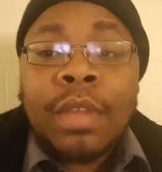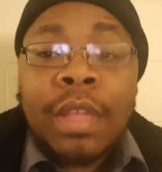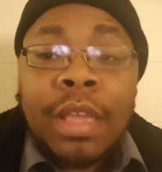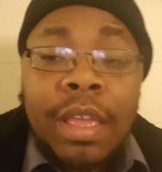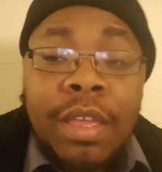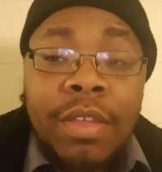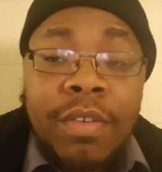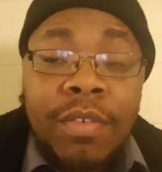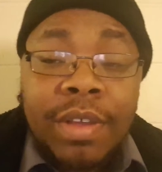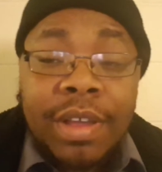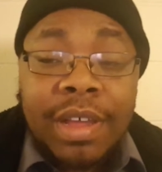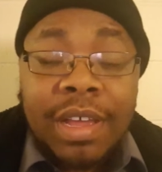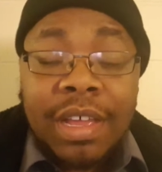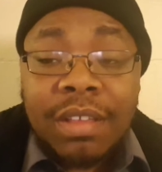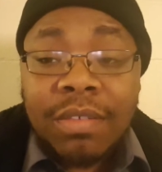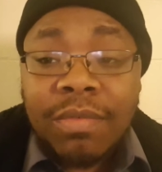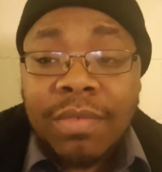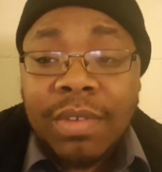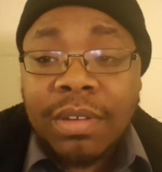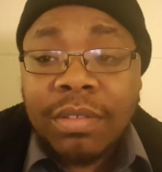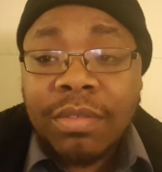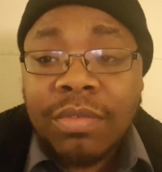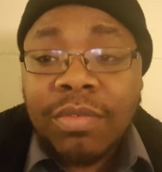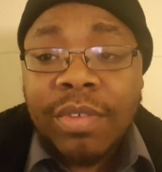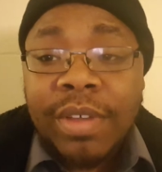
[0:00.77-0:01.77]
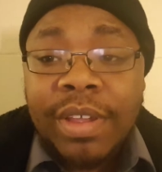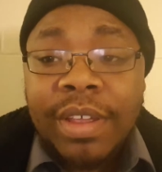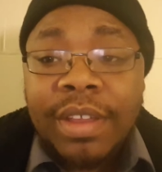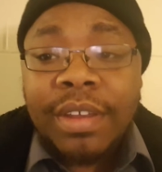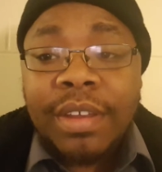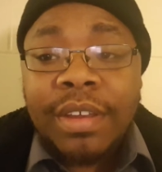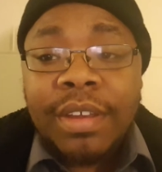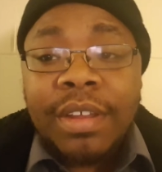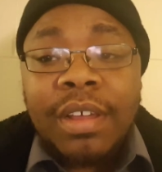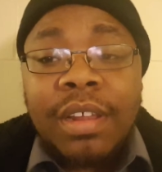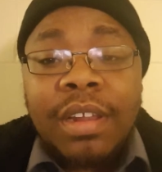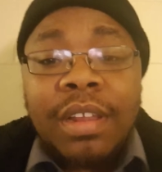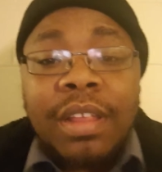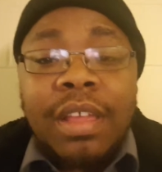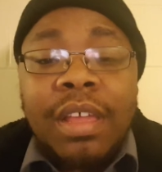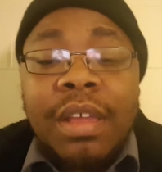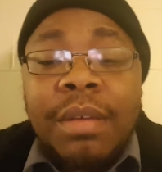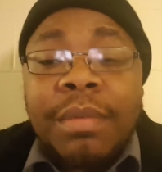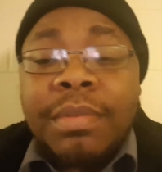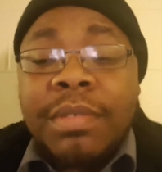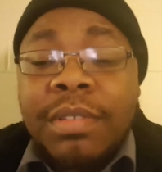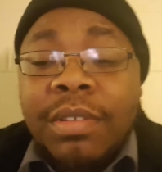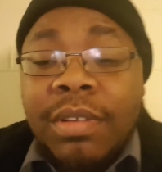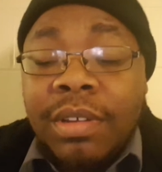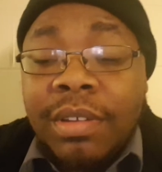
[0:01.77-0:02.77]
Hey, you guys, welcome to another
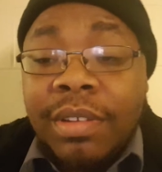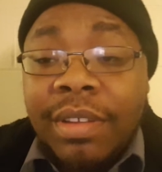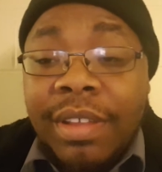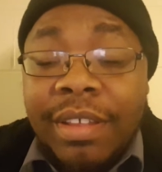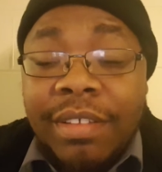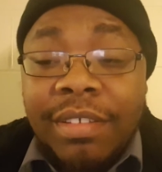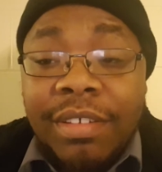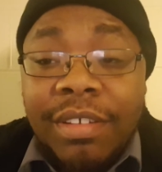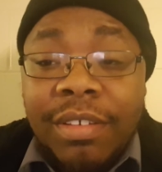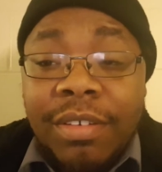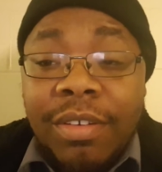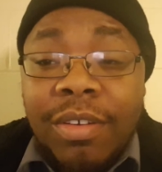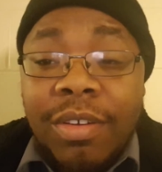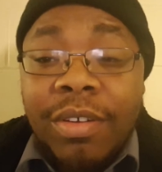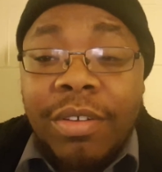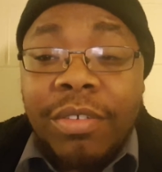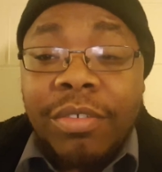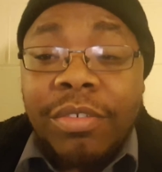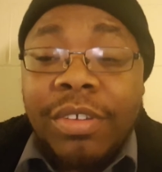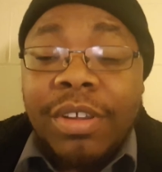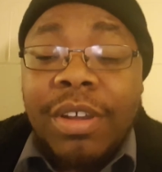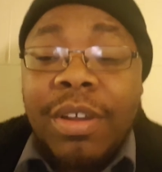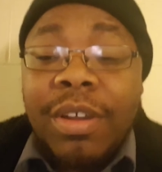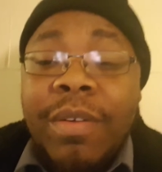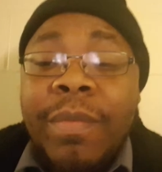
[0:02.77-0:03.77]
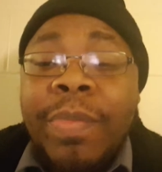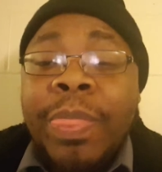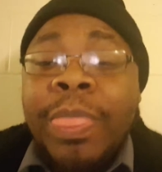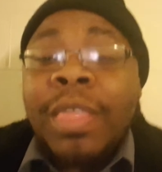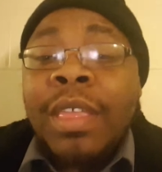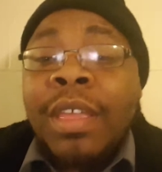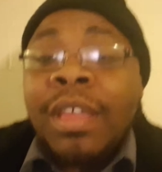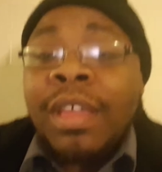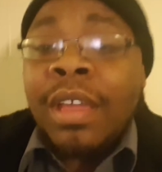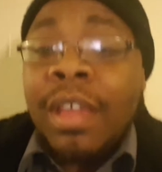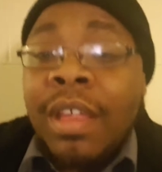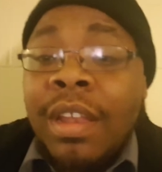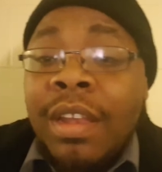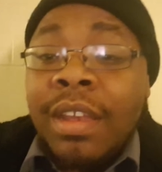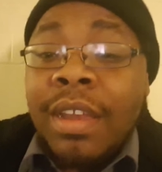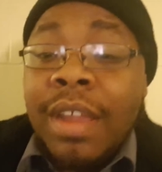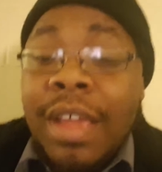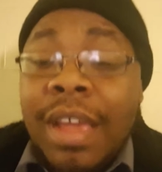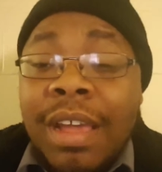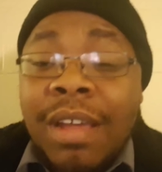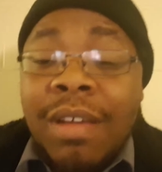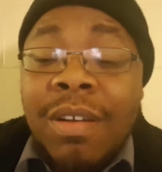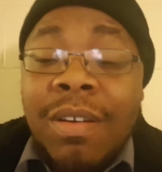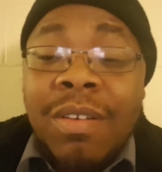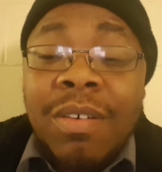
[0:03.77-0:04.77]
episode of the HNR Show.
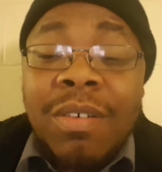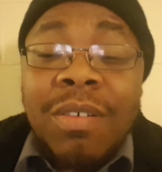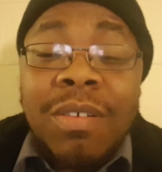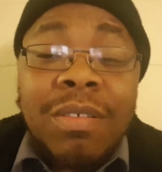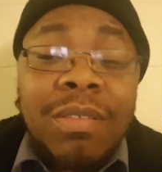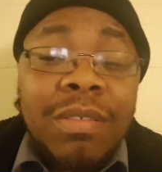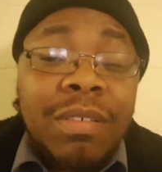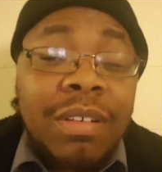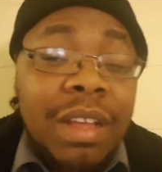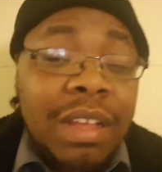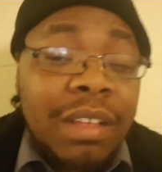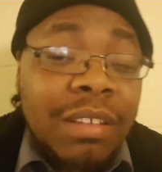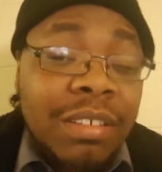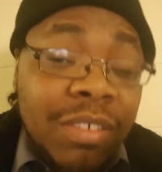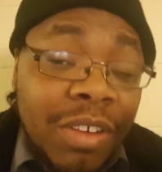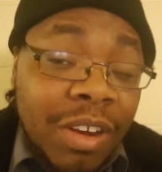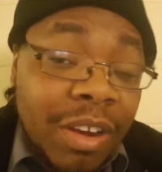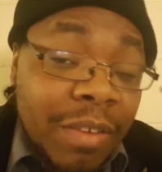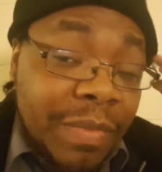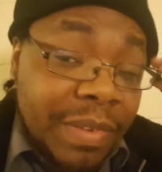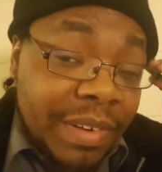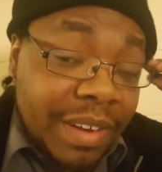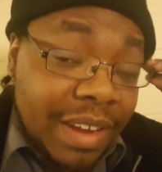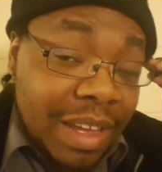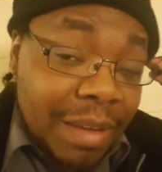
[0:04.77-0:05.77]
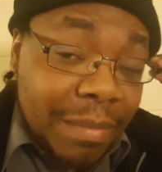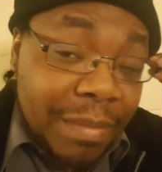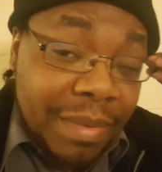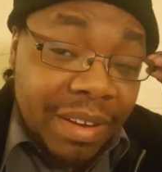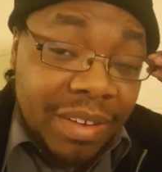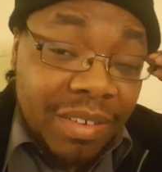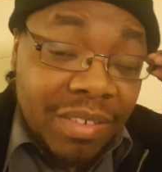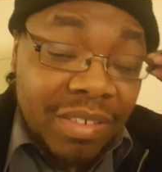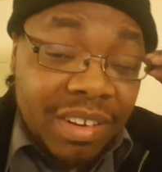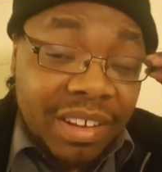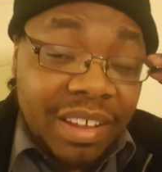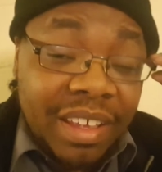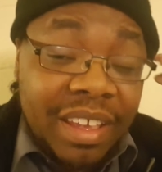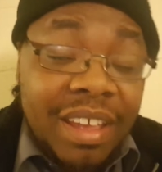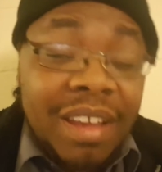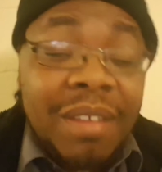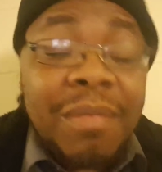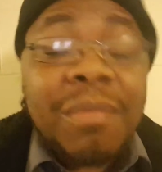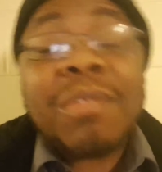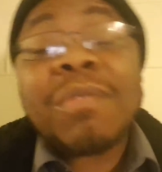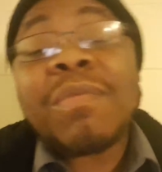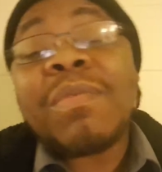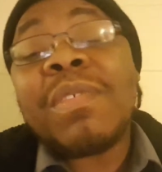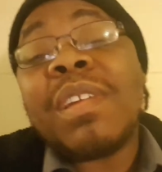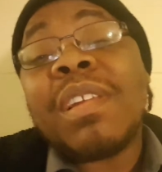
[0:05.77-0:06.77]
Now, I'm sorry for not being on the
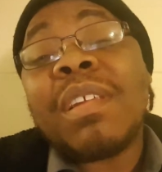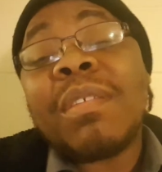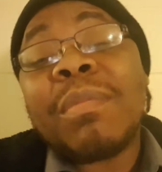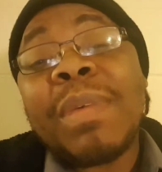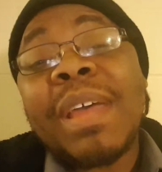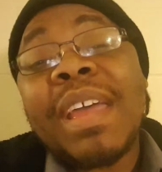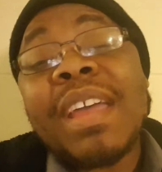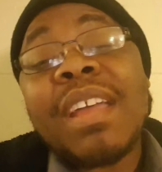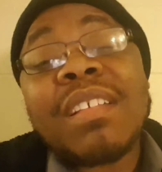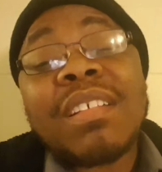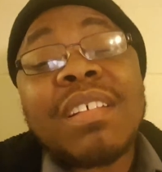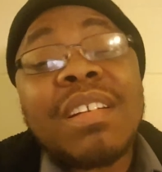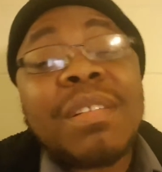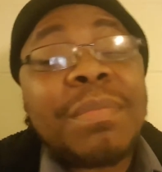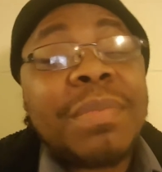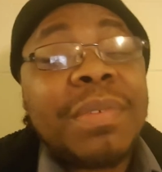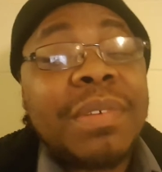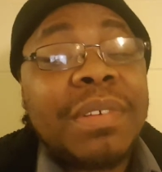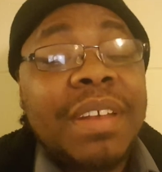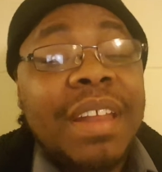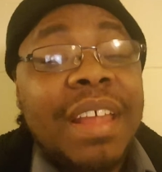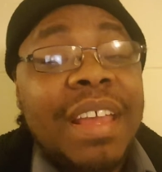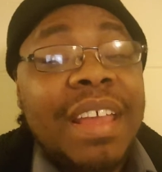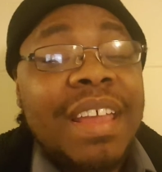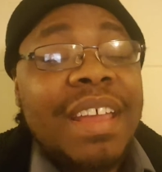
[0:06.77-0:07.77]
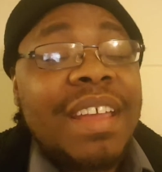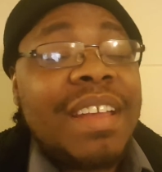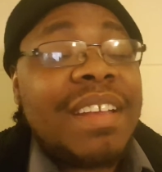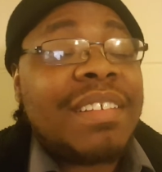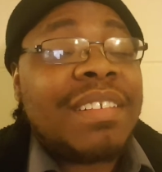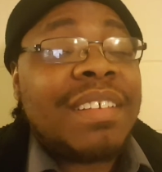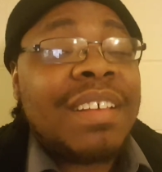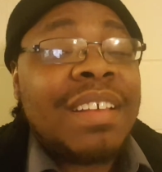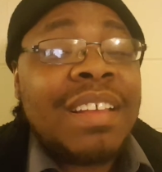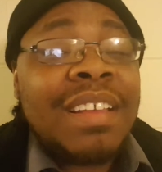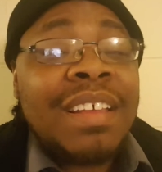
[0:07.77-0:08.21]
camera for the past couple of days.